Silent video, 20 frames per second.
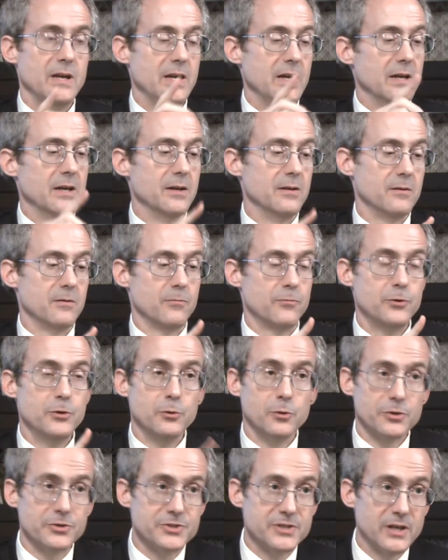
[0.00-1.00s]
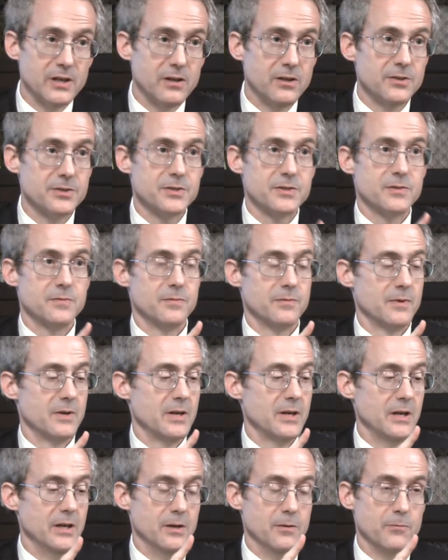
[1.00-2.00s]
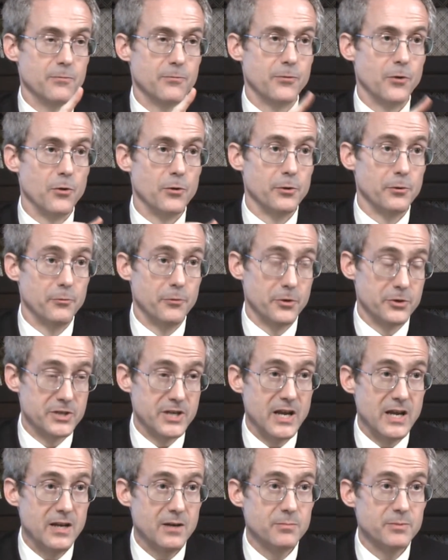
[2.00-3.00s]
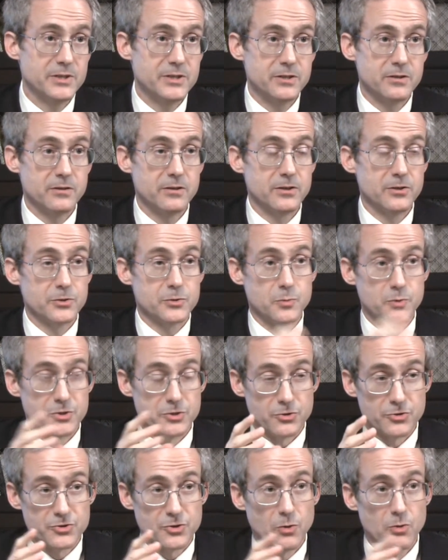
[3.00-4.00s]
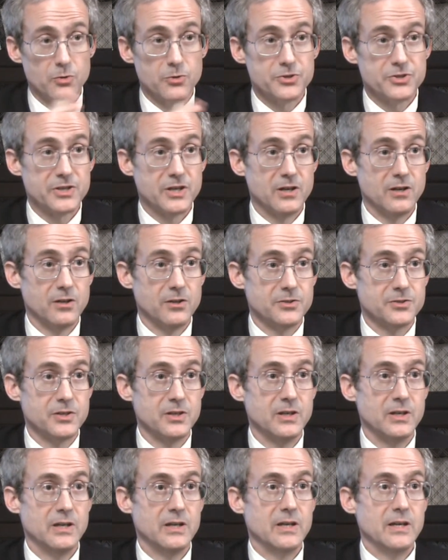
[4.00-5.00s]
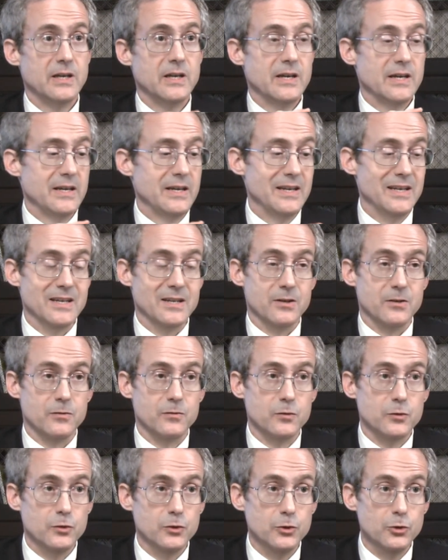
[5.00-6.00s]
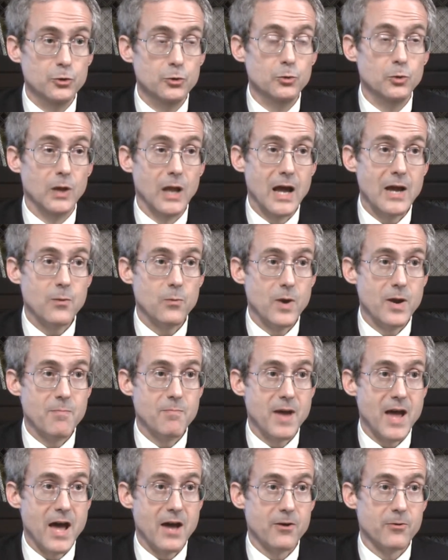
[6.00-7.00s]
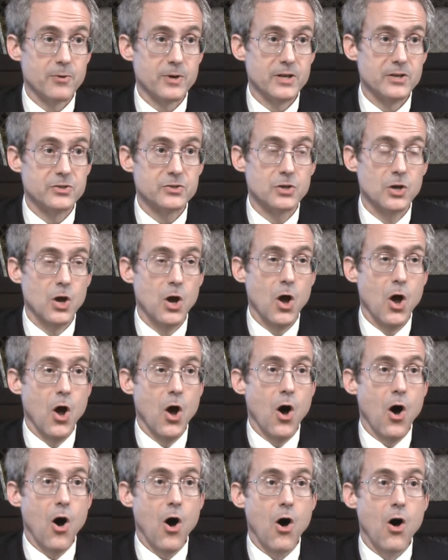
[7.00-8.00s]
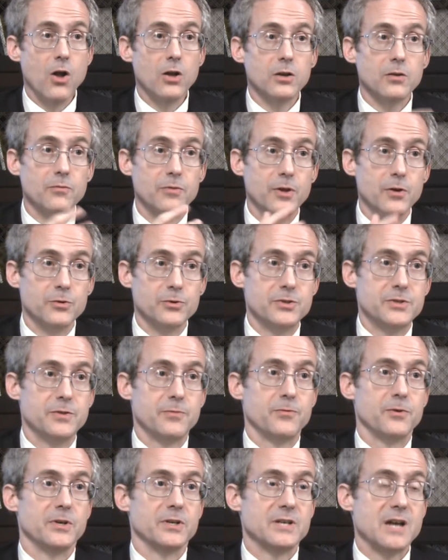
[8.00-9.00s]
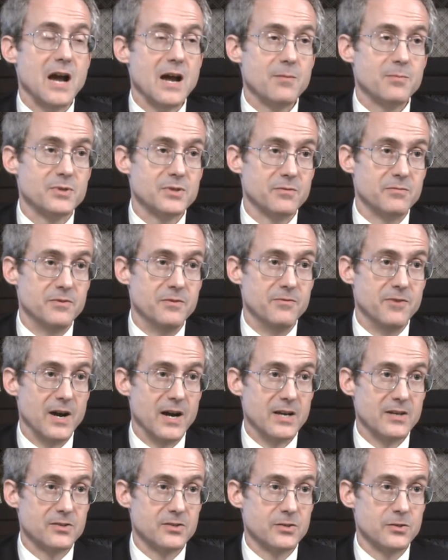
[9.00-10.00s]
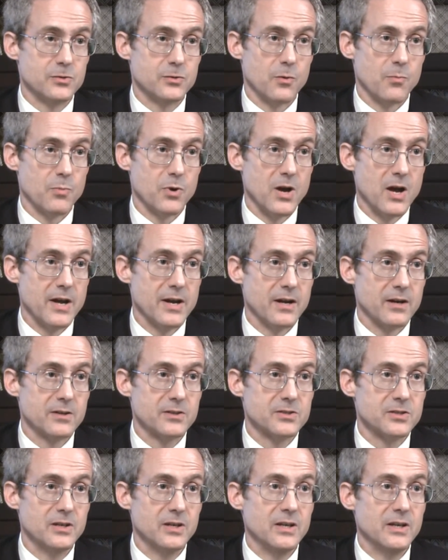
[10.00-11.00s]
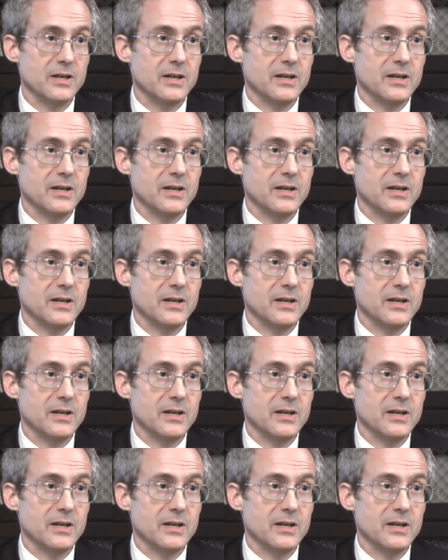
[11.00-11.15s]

in fuel cells, in photovoltaic materials, which are solar cells, in new lightweight batteries, all of those different types of devices or products